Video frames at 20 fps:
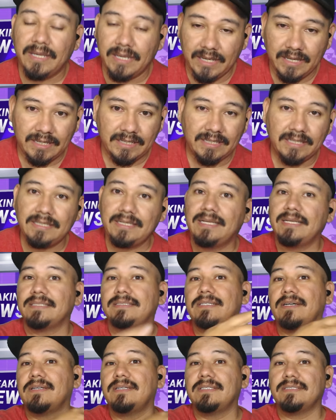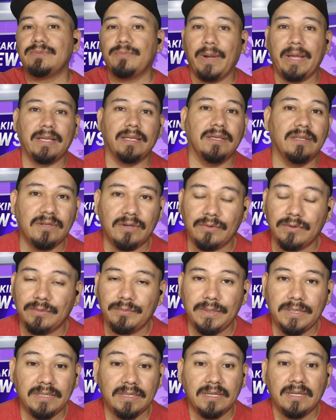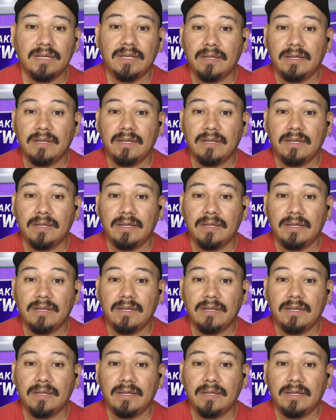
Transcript: and he gets on his way. You know what I mean?